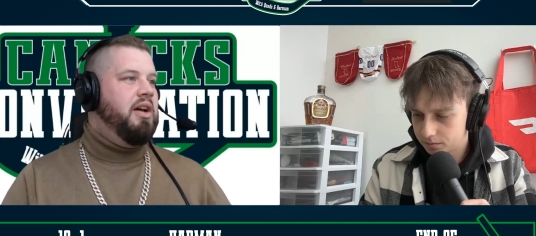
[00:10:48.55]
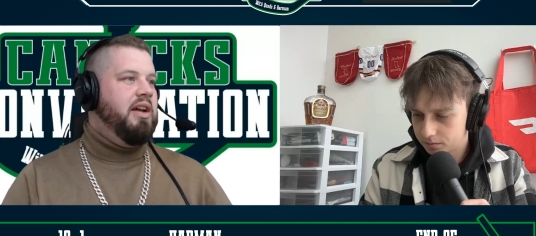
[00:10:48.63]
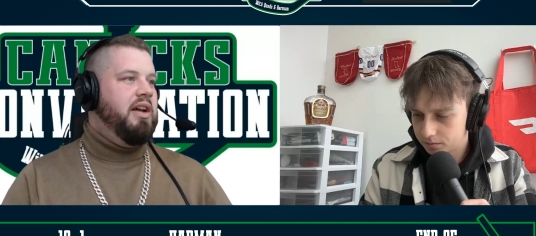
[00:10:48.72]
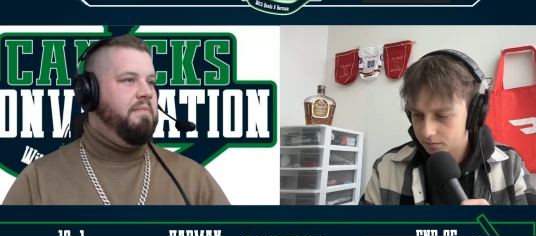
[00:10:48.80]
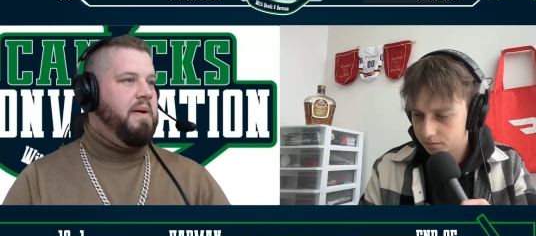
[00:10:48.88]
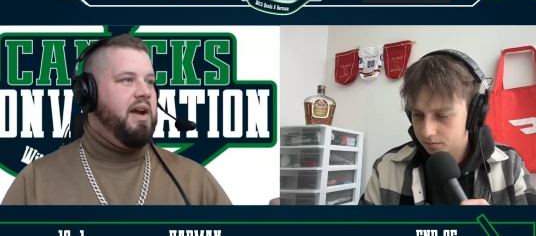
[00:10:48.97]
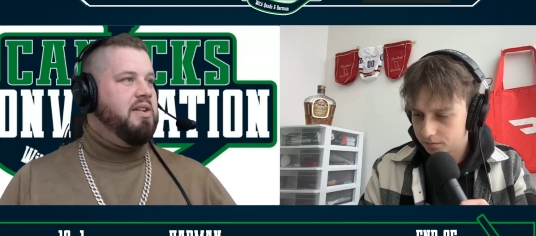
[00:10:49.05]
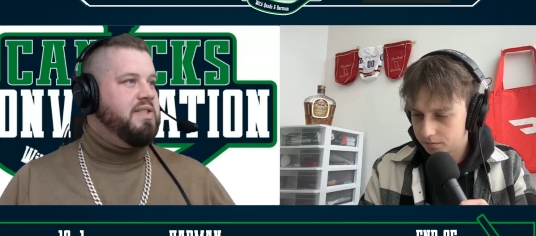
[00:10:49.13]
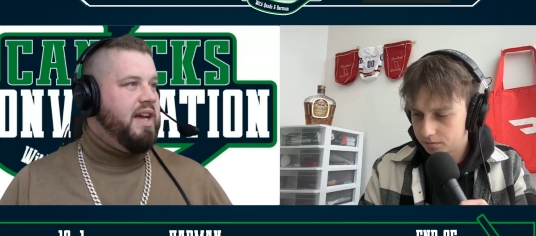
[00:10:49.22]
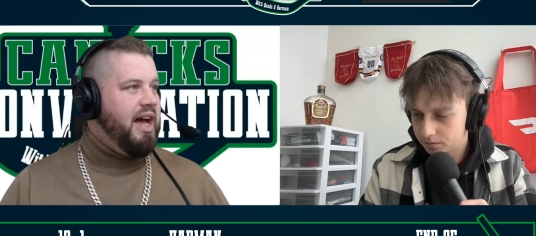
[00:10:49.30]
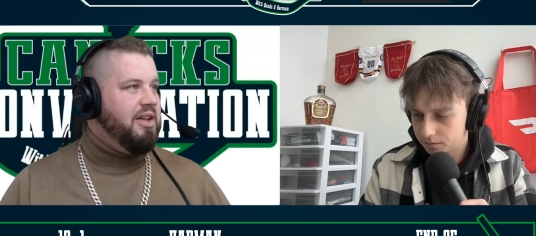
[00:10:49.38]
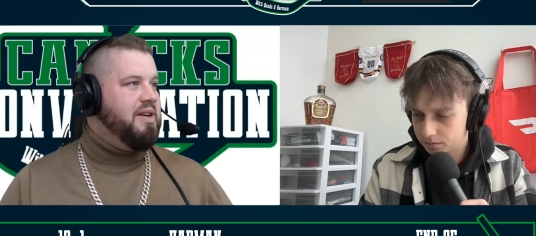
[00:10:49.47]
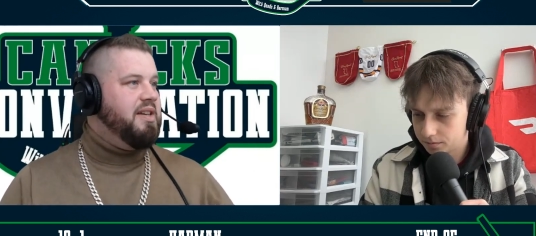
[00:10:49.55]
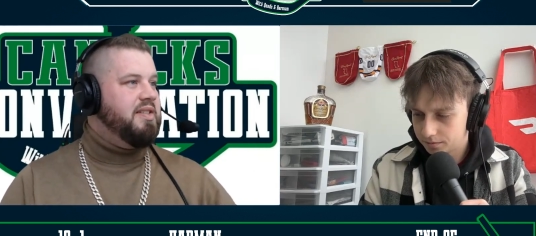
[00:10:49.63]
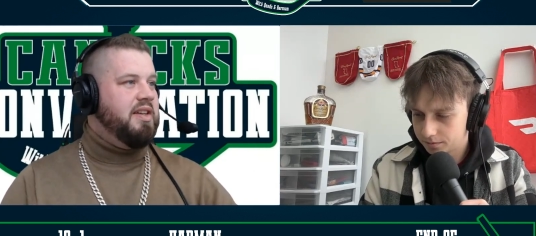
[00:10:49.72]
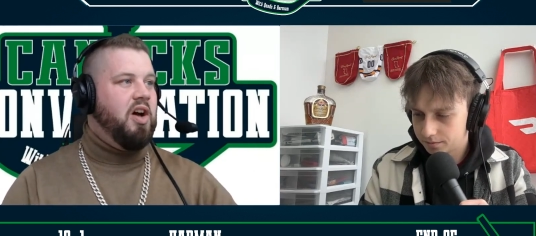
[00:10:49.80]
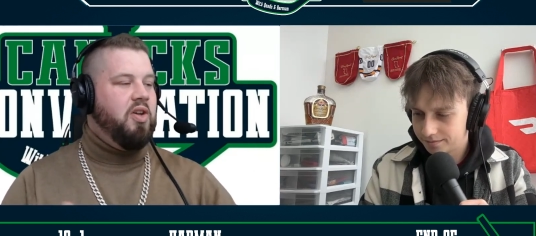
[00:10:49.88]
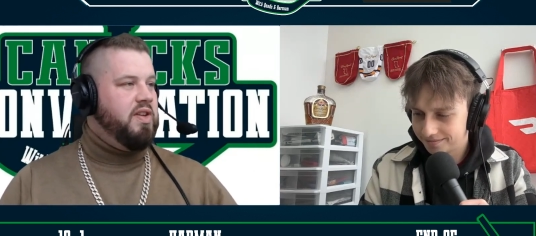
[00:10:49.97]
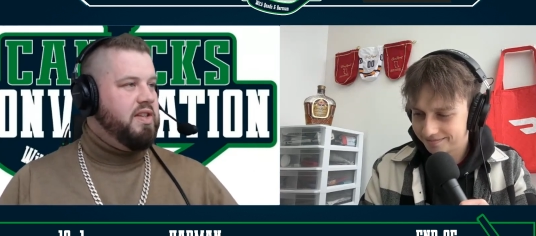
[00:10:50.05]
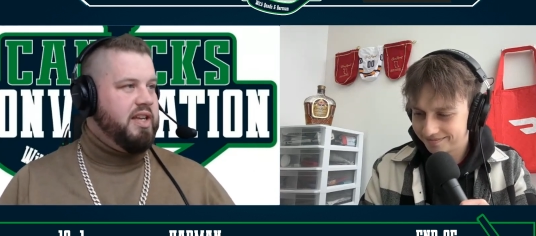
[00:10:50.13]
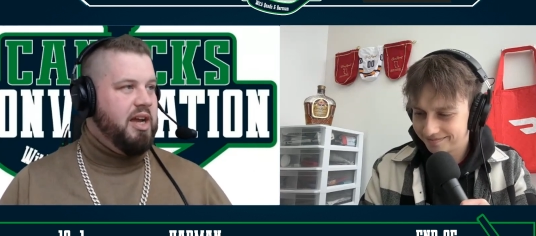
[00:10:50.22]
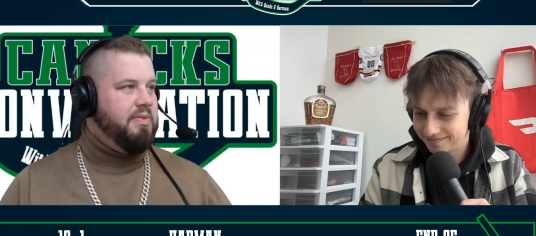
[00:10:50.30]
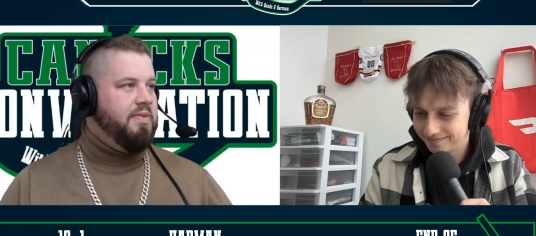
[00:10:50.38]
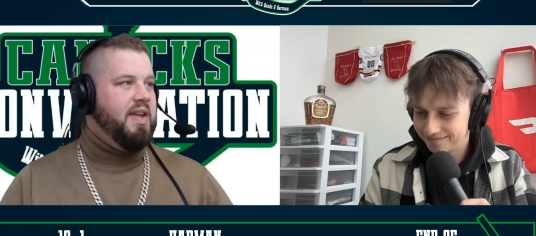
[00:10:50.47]
Speaker 1: and pay our salaries and all these
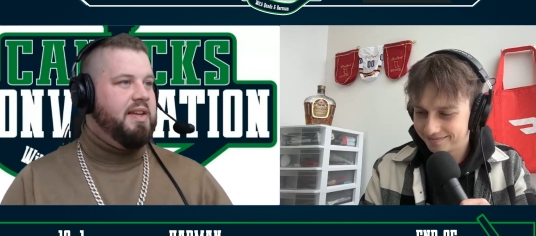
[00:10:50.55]
type of things.